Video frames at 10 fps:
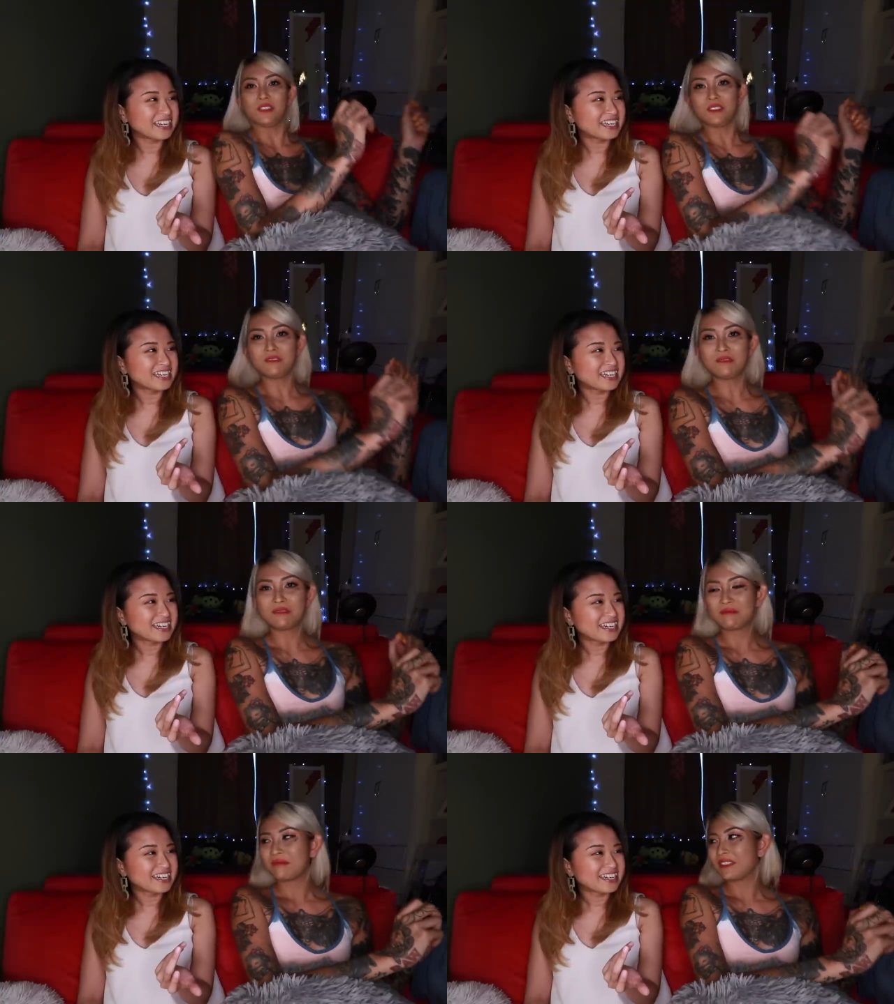Speaker 1: you know.
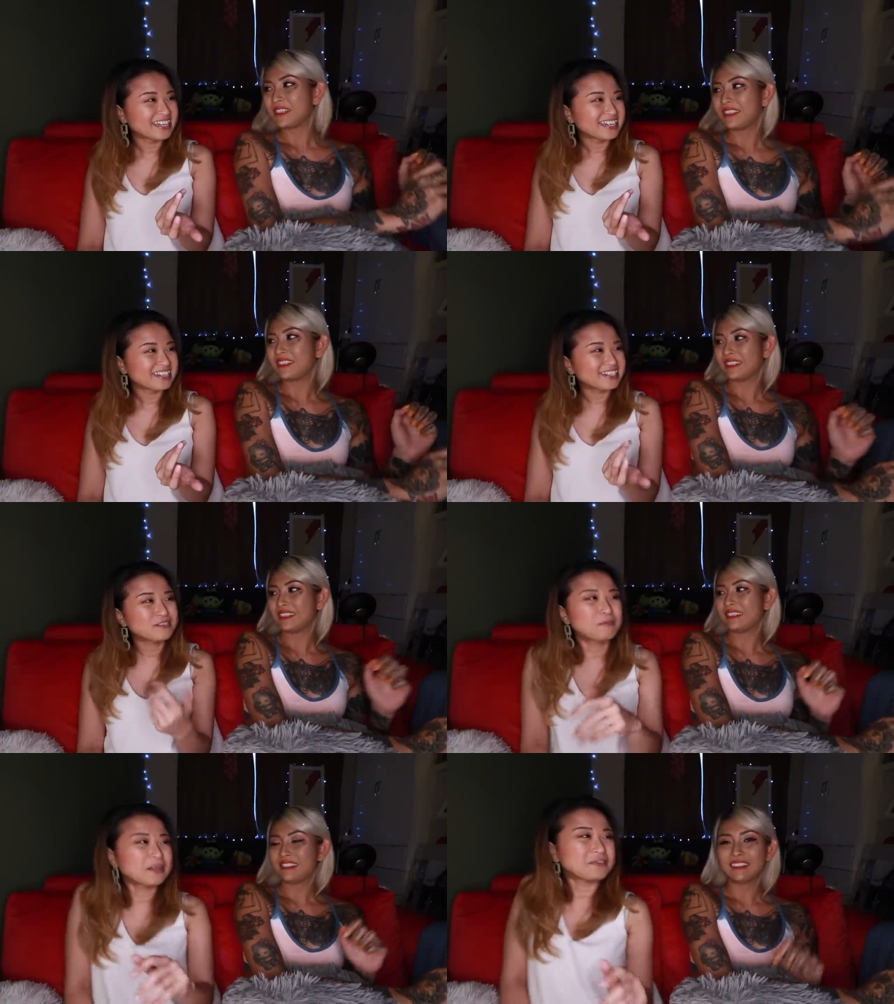Um,
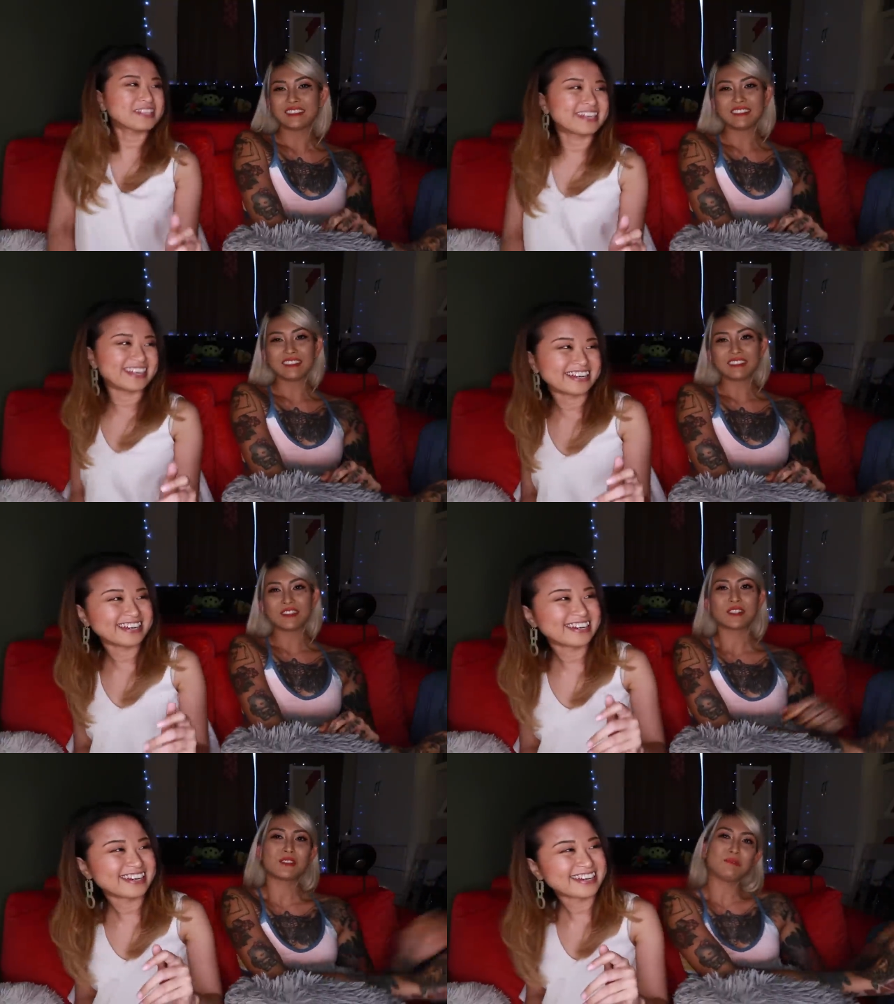just play with
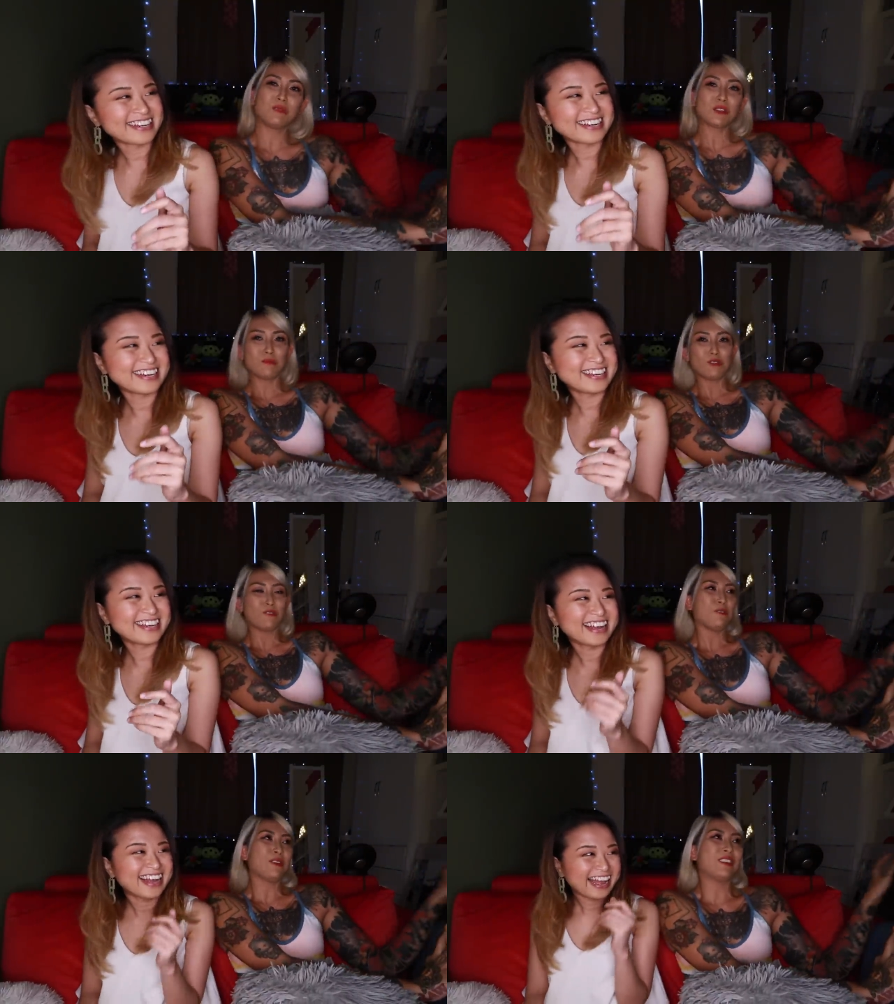it.
Speaker 2: Just just
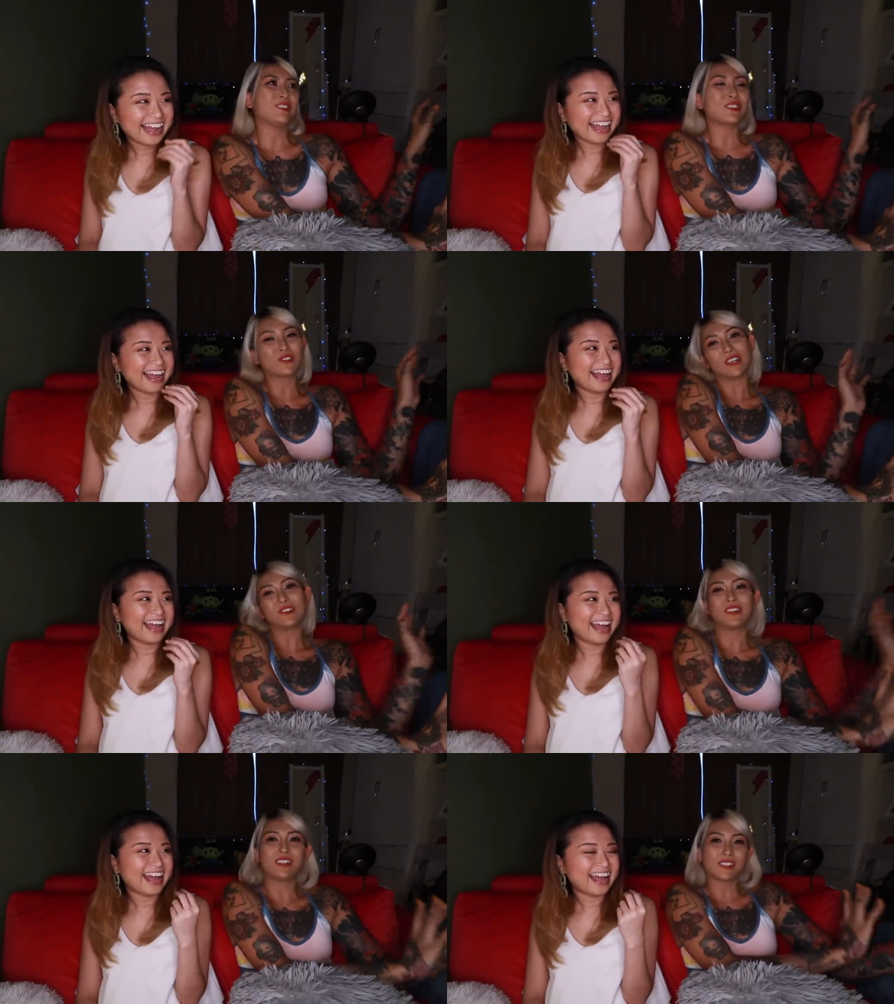move away. Just
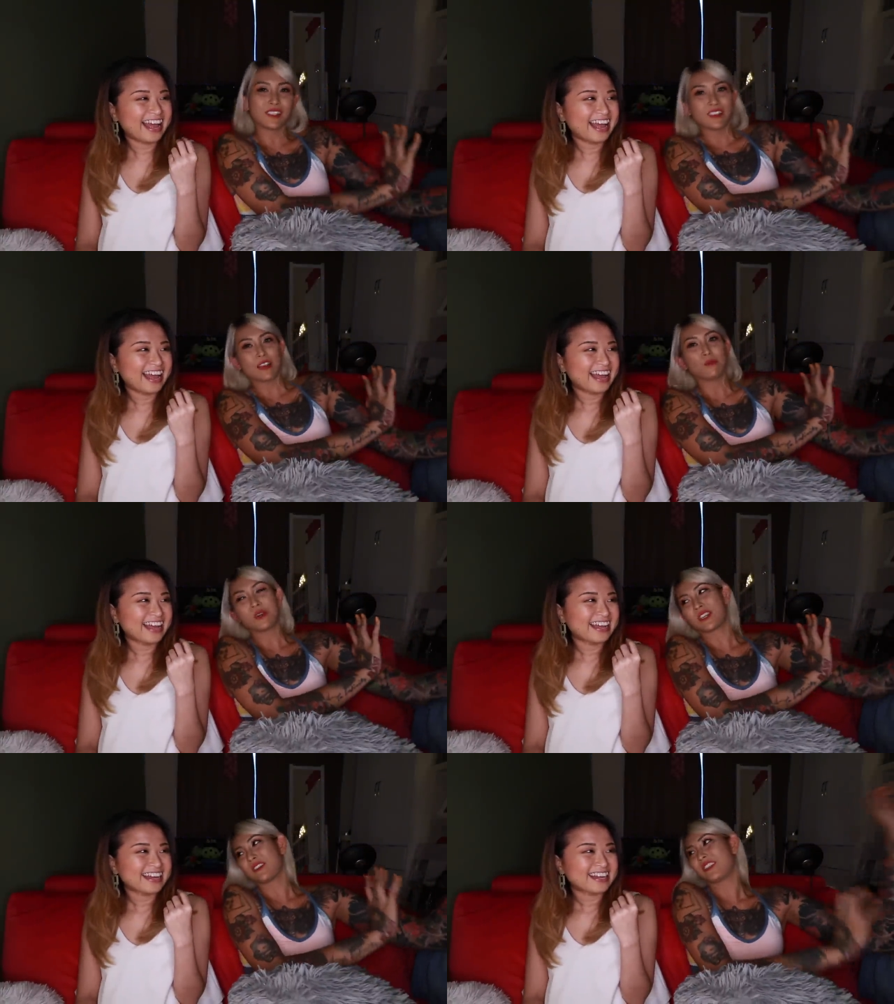try to as uh, I'm
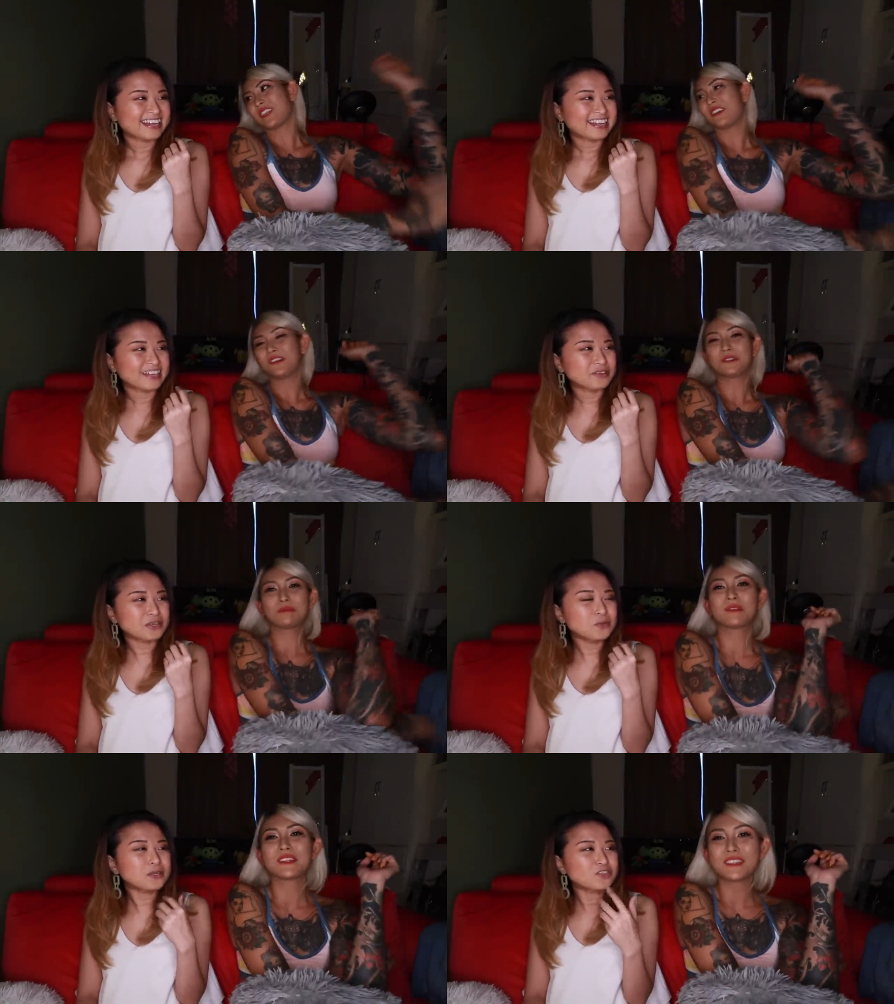working right now.
Speaker 1: Like you
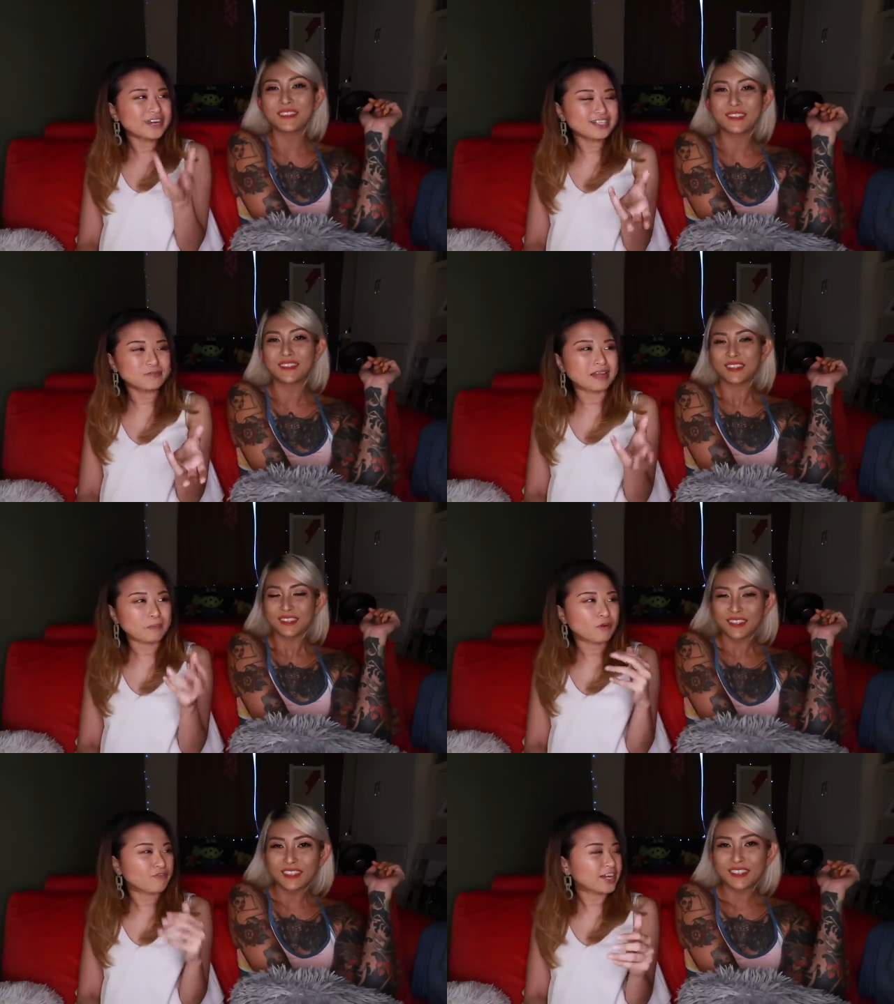you were trying to be
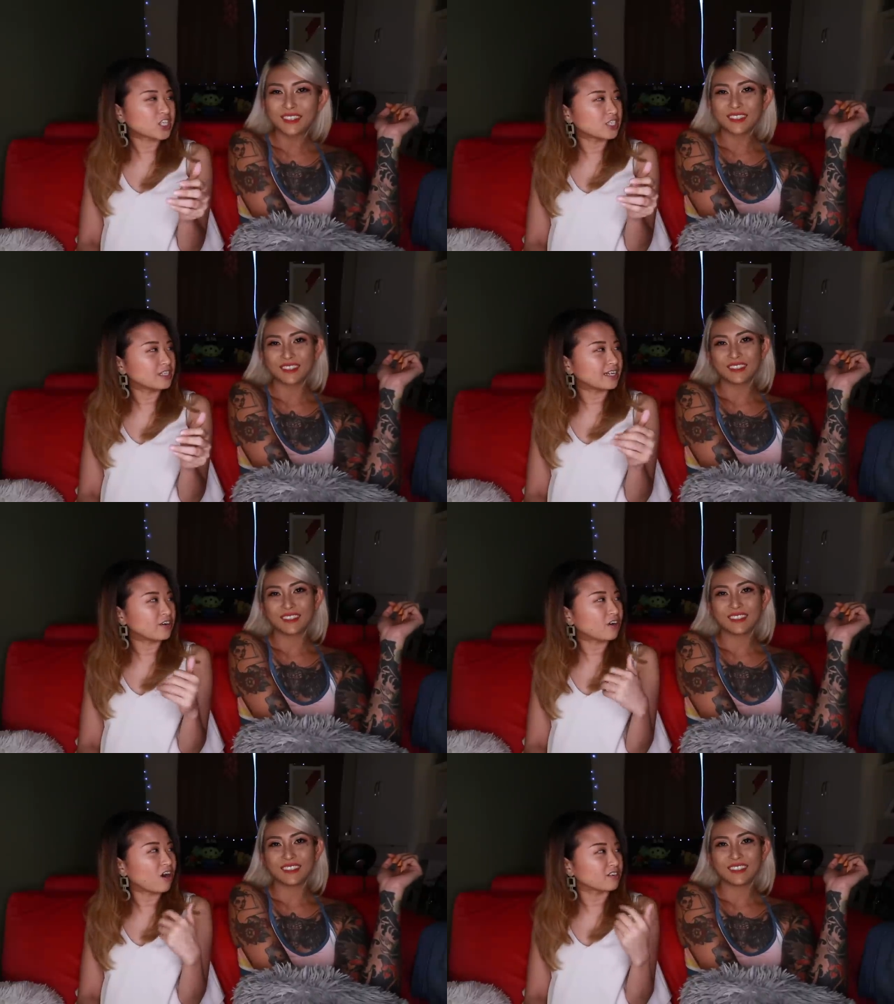like professional
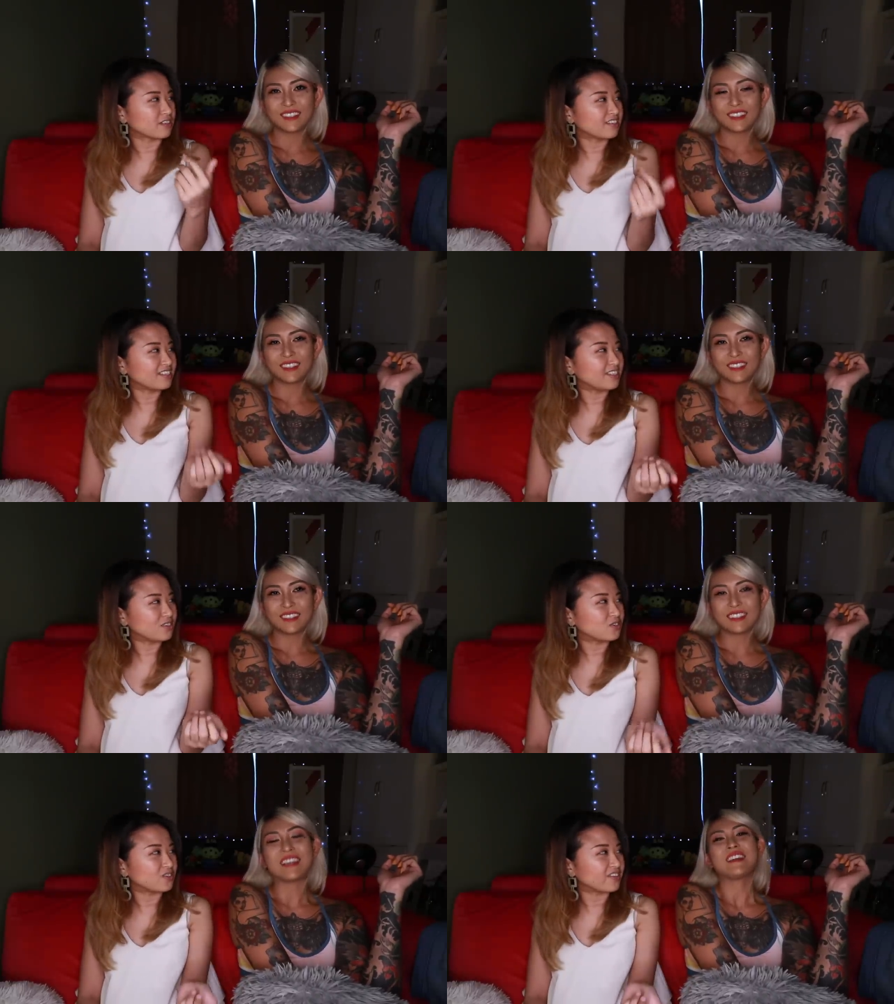and not cause a
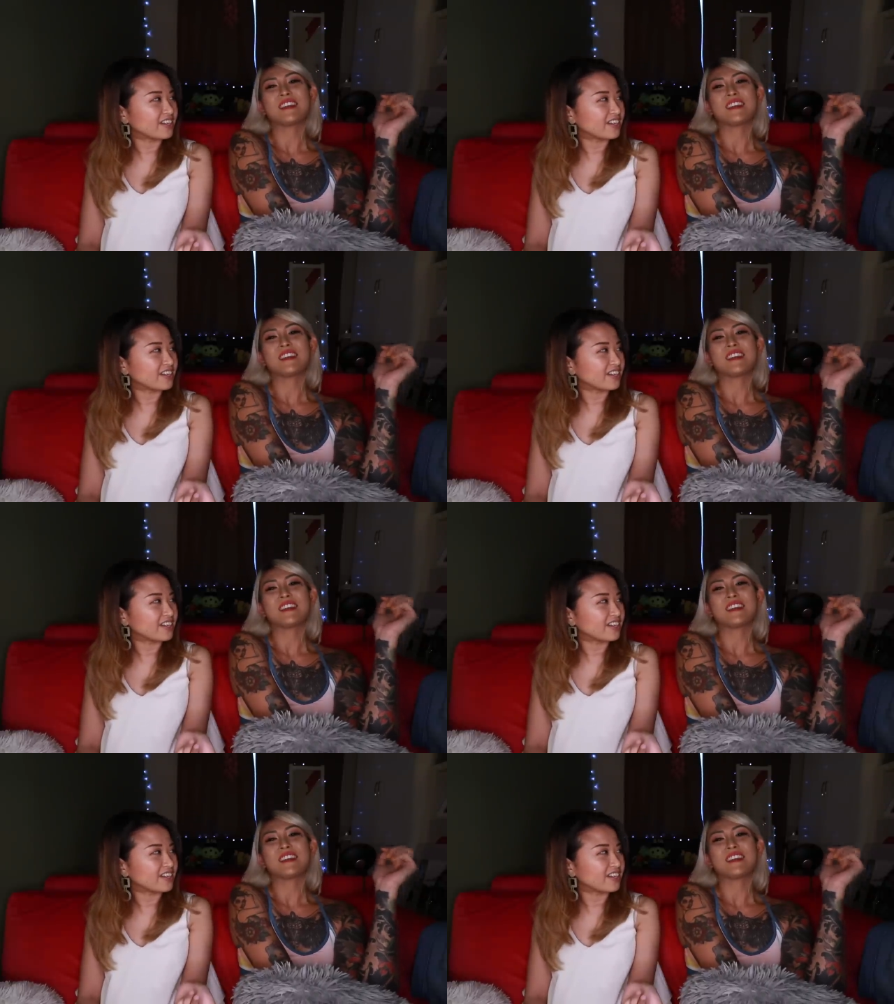scene
Speaker 2: too. Yeah,